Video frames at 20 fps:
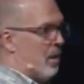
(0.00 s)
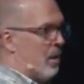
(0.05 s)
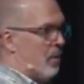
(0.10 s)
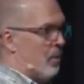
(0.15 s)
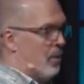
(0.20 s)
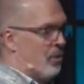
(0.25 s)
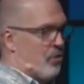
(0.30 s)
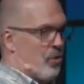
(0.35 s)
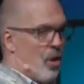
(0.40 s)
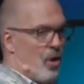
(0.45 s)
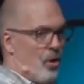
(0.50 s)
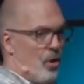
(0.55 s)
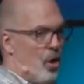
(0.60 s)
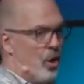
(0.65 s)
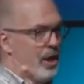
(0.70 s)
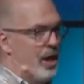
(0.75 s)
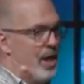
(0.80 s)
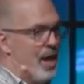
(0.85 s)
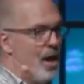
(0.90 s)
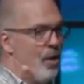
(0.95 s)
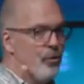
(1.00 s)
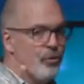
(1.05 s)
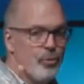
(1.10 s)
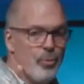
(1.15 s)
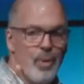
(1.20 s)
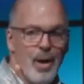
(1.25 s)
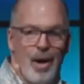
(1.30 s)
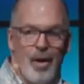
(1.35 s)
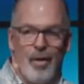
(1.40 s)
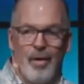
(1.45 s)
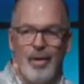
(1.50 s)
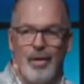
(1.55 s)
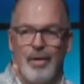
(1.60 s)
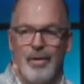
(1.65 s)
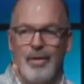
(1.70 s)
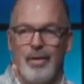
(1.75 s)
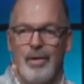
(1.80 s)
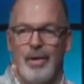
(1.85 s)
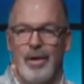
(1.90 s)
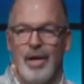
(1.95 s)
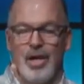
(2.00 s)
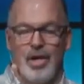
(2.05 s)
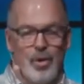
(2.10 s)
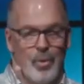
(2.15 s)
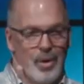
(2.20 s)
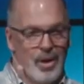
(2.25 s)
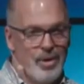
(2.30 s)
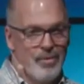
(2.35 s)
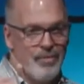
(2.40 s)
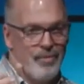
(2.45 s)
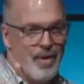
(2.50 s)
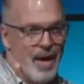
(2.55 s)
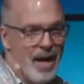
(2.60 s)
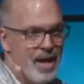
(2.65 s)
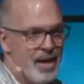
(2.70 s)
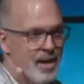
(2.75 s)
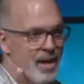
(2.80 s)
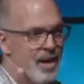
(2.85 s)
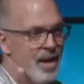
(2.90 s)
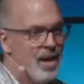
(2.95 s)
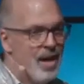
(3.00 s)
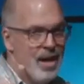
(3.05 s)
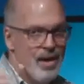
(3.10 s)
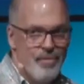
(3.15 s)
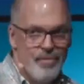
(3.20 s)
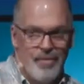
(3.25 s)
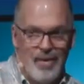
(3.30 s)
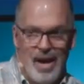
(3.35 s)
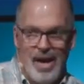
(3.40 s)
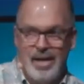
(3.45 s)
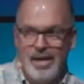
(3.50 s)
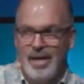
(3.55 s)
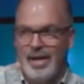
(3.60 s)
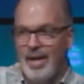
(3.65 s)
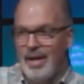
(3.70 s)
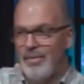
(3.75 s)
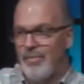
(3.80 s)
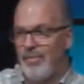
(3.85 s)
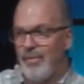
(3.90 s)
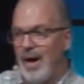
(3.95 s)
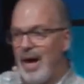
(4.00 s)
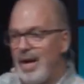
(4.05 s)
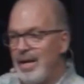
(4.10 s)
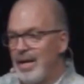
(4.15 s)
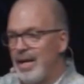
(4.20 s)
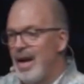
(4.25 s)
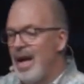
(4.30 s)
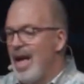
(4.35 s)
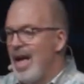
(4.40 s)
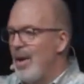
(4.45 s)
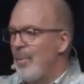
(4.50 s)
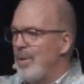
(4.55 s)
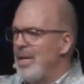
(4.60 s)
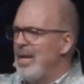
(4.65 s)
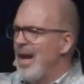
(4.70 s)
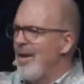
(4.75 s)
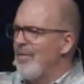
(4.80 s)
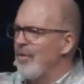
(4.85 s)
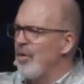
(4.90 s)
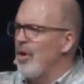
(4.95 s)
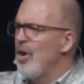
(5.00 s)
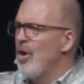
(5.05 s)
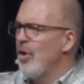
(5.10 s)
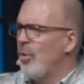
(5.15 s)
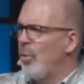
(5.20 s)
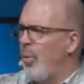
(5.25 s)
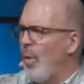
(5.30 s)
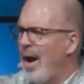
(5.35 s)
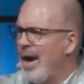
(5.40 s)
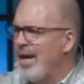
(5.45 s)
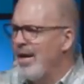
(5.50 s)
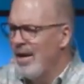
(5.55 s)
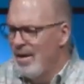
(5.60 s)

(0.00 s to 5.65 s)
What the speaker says: we start looking elsewhere until we're going to find it and find it and find it, and we never quite